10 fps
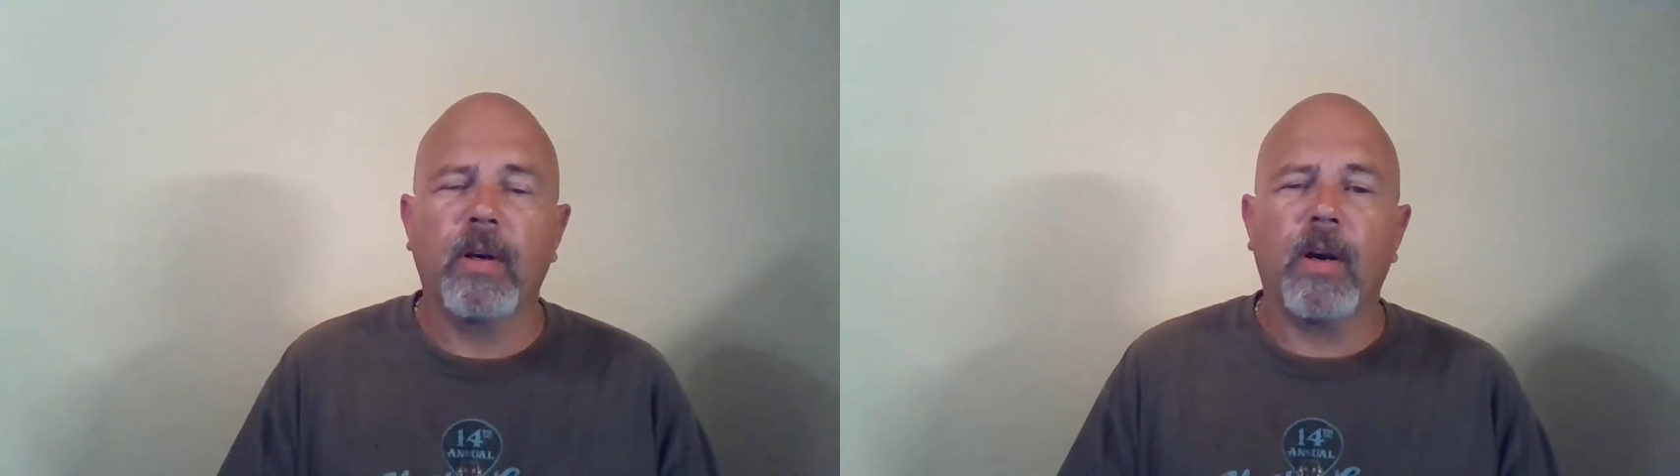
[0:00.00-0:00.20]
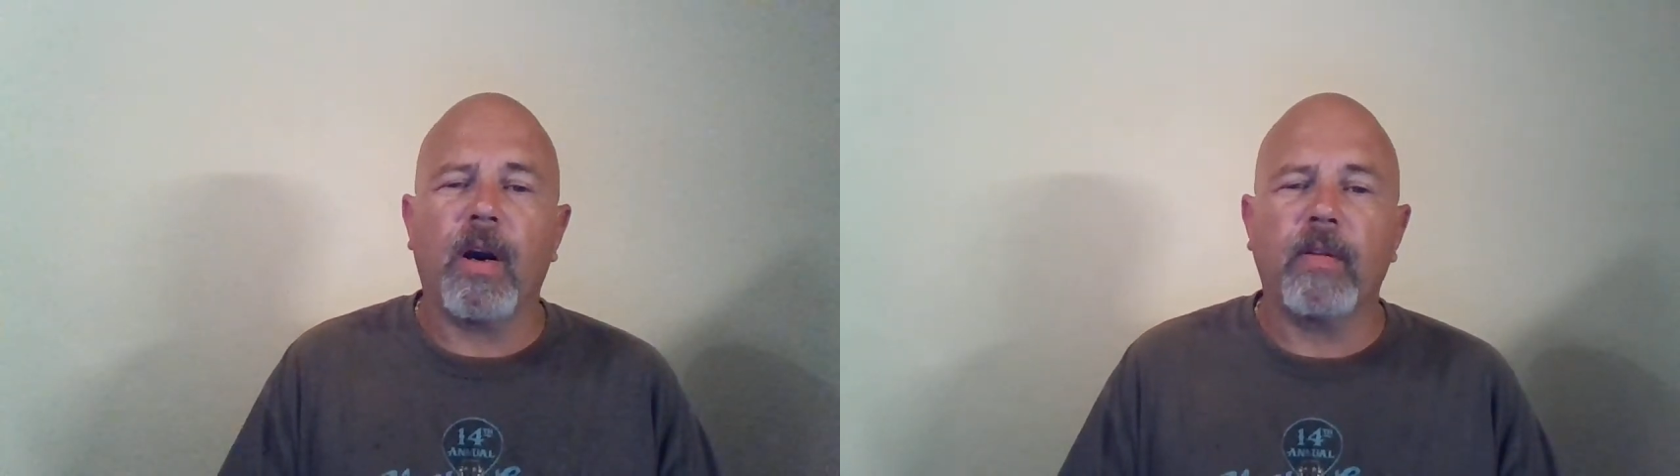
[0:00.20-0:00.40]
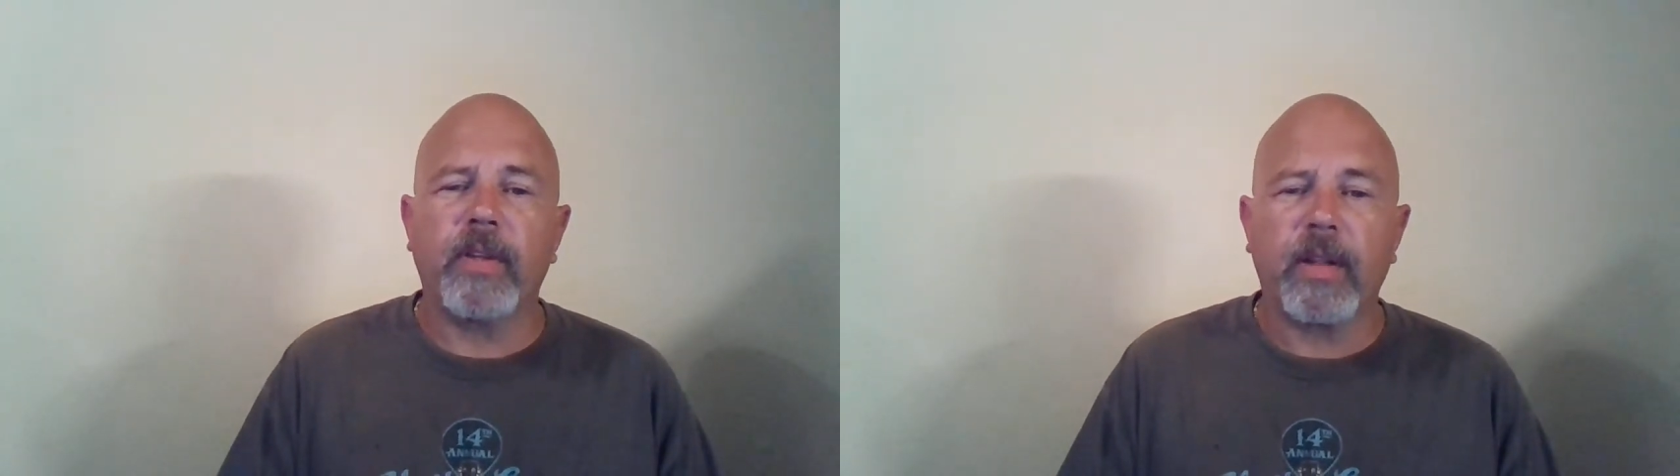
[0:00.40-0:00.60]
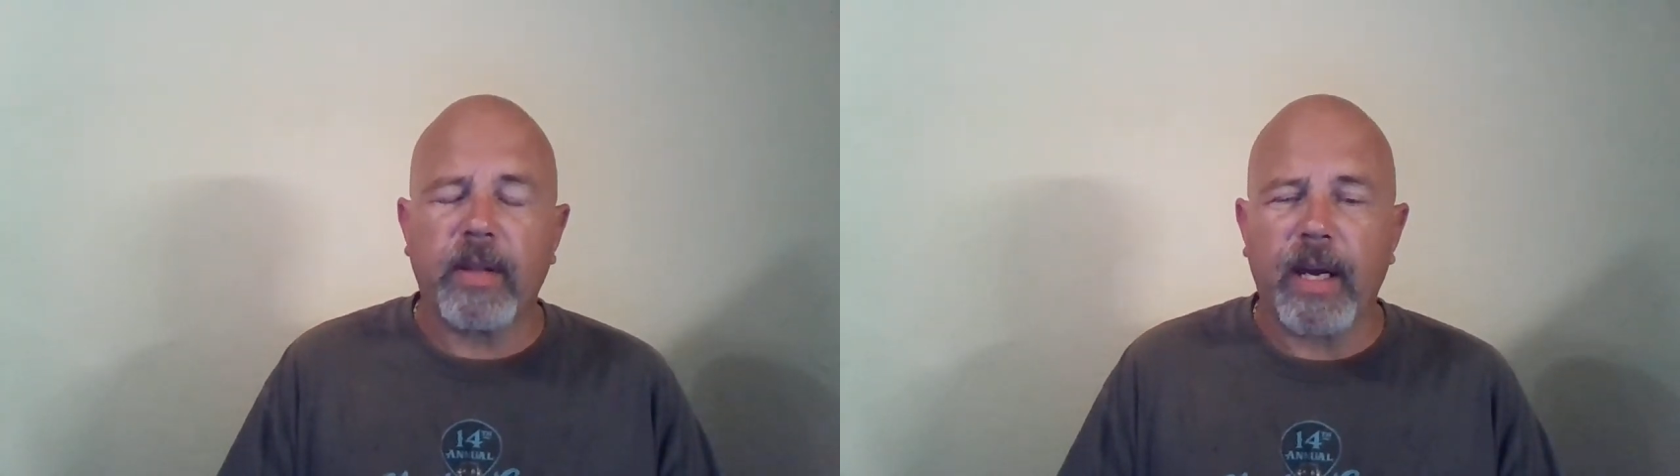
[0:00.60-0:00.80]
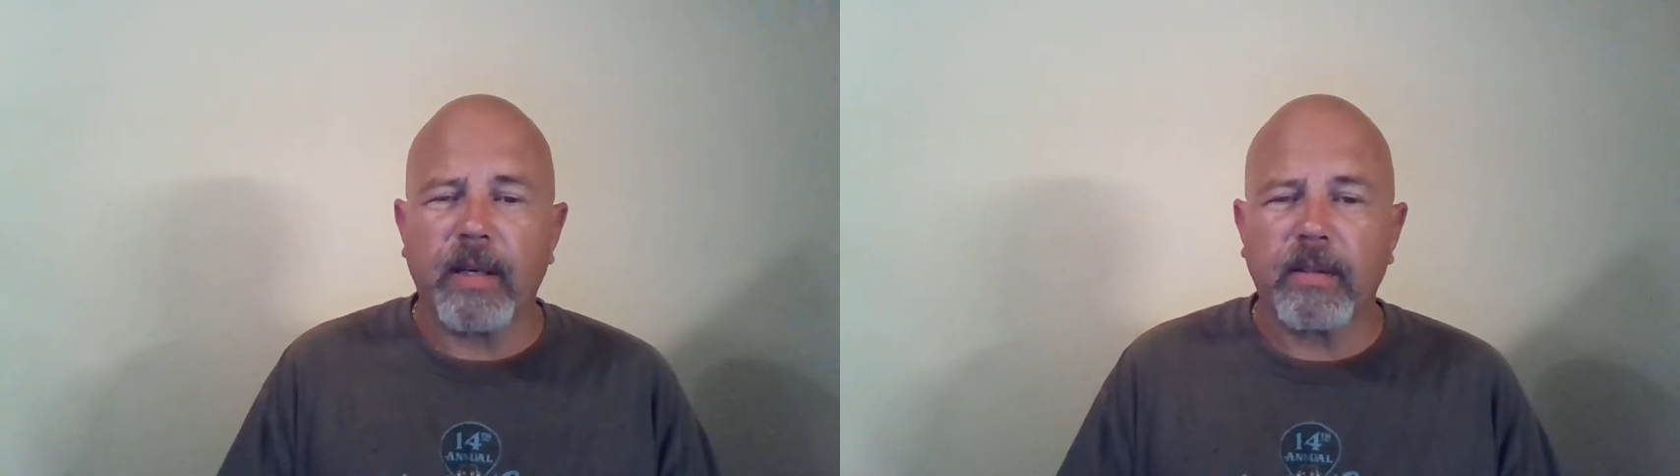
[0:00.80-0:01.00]
of the
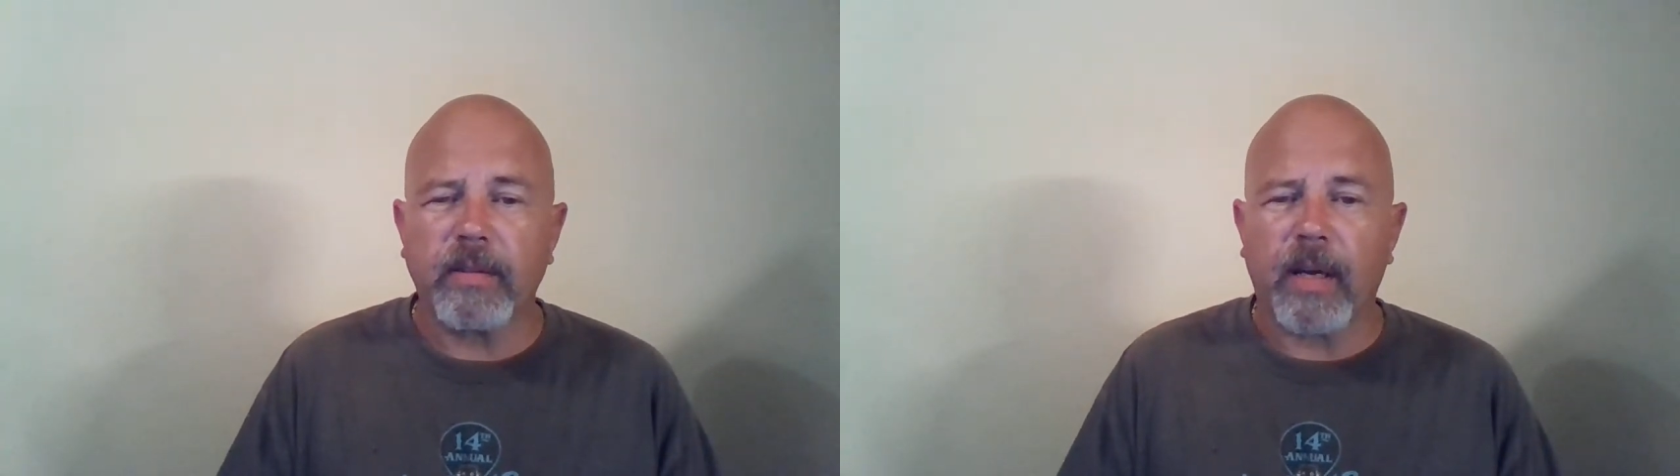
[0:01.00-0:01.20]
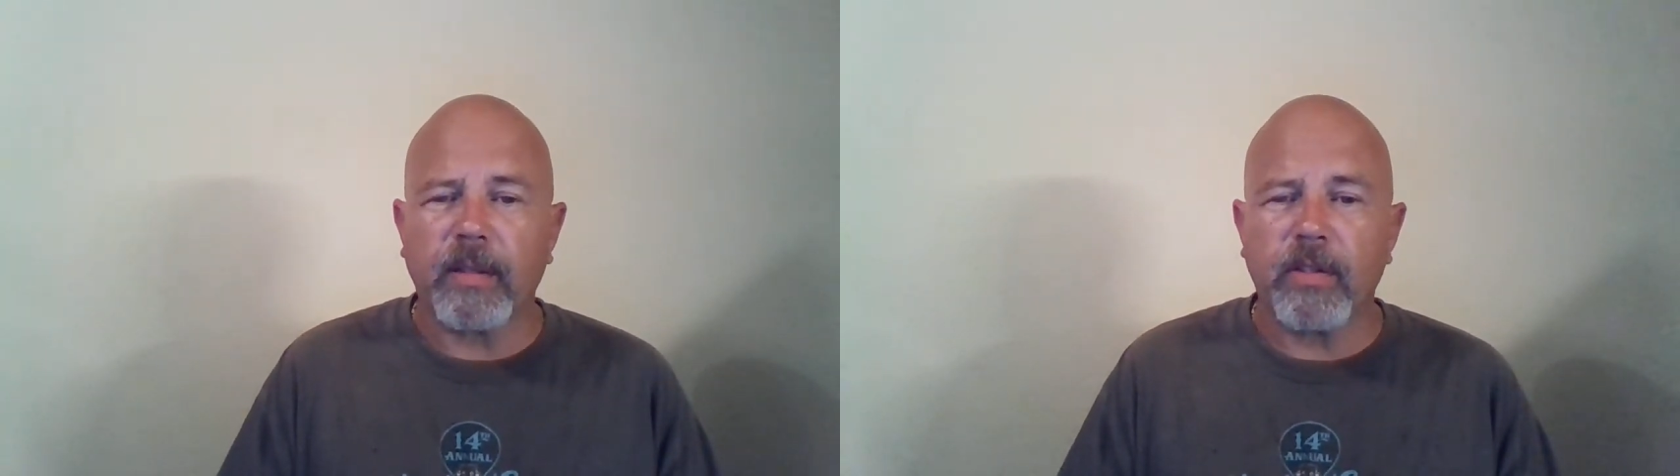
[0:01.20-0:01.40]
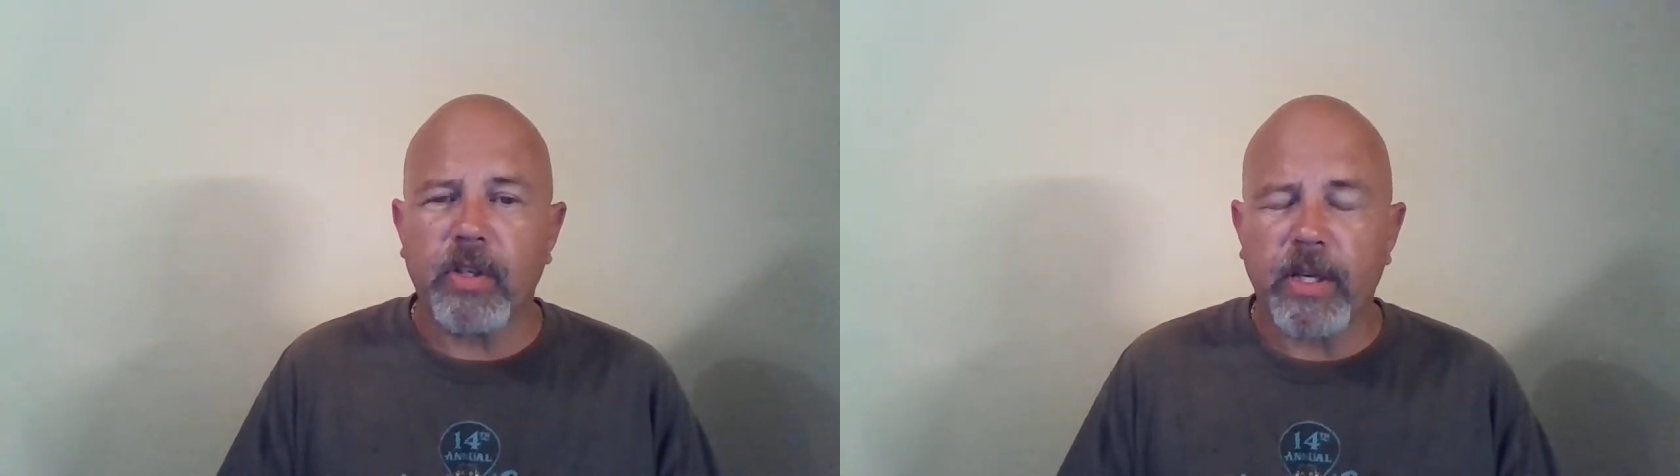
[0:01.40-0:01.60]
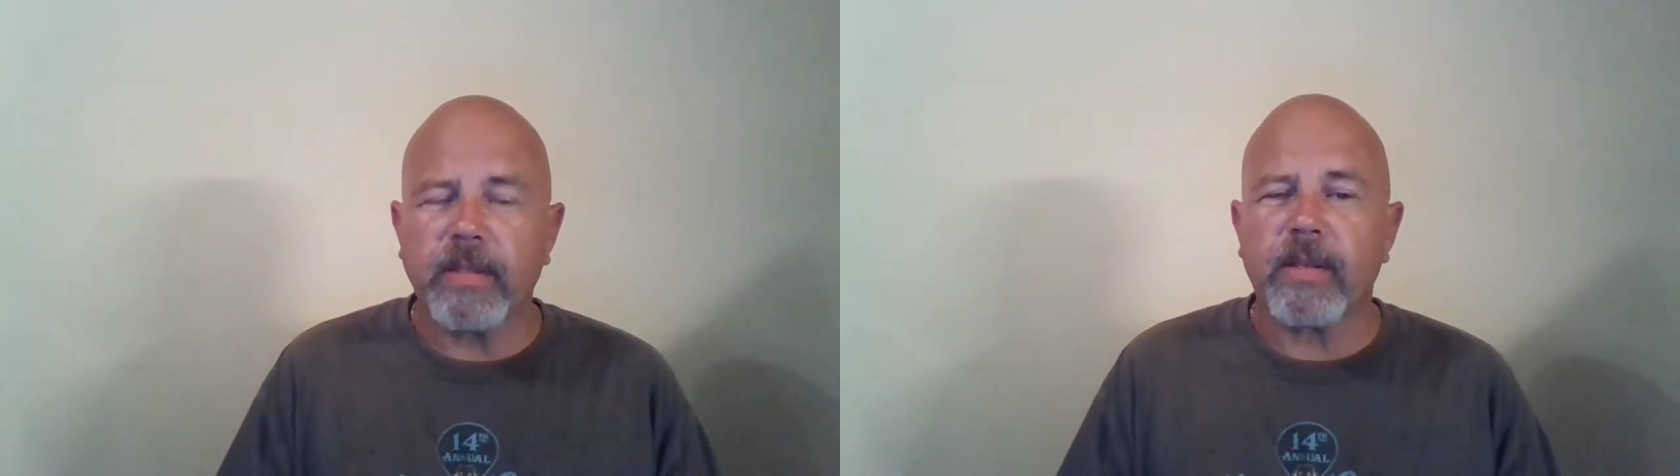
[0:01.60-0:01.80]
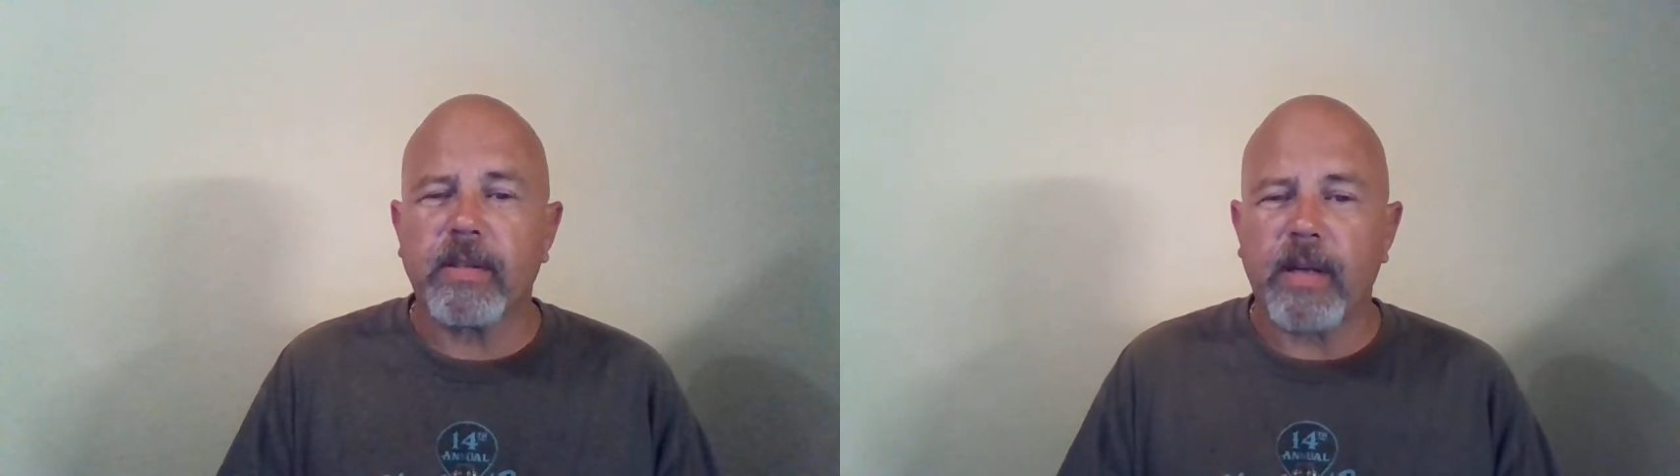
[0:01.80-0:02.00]
things that
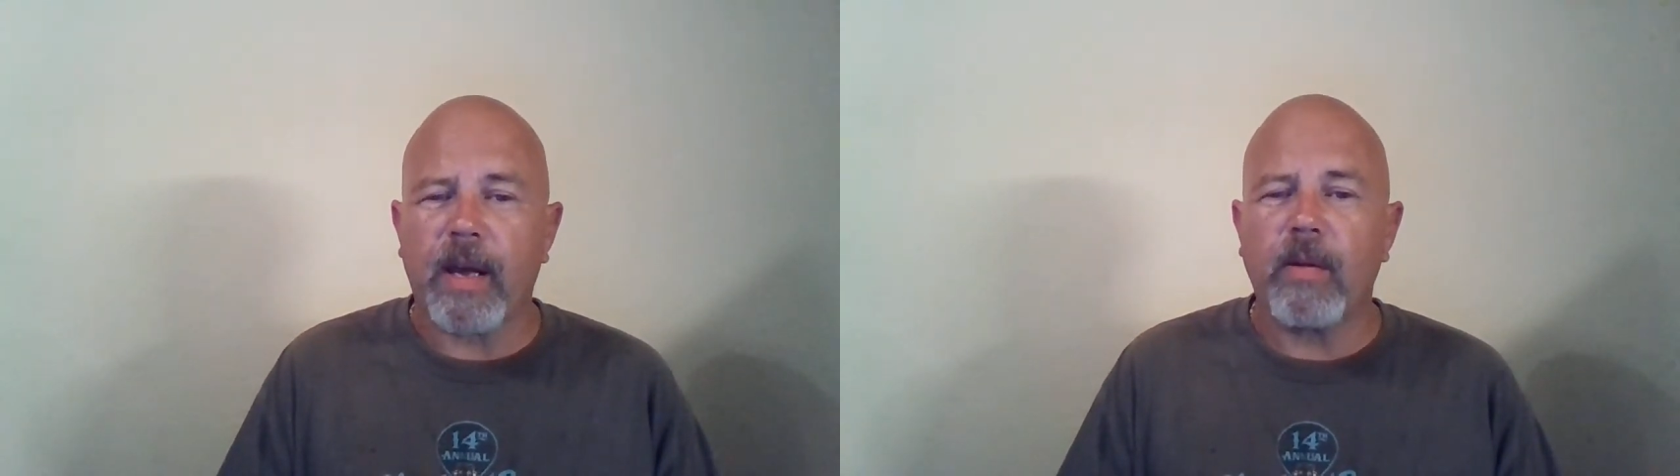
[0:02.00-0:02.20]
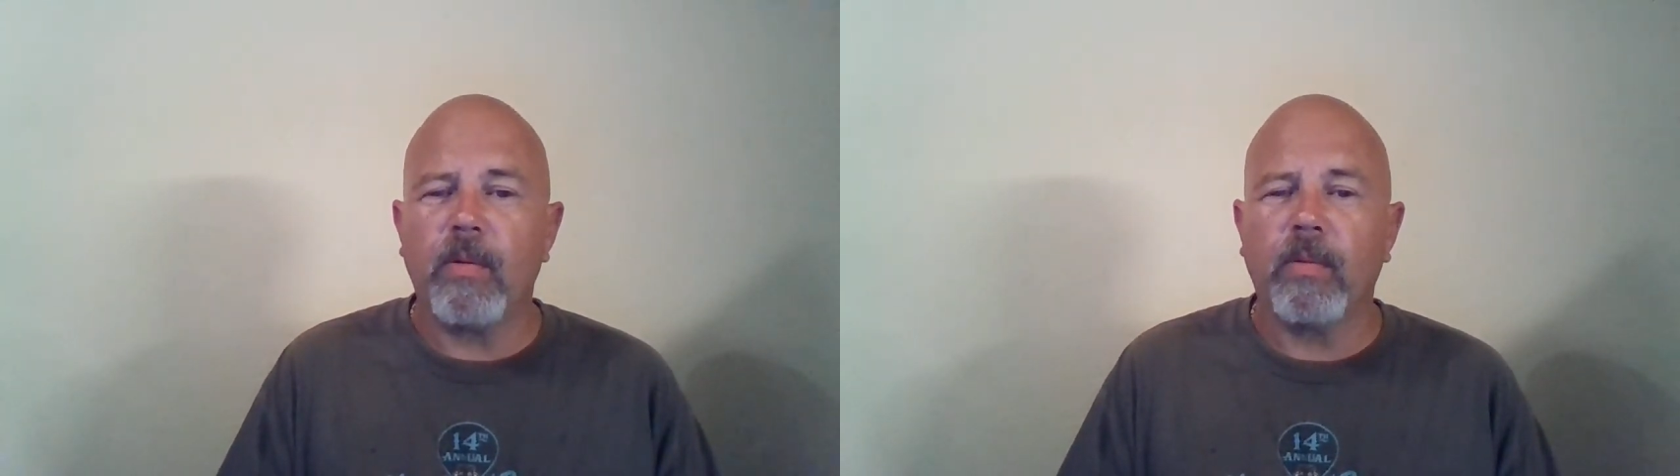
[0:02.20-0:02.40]
Jesus said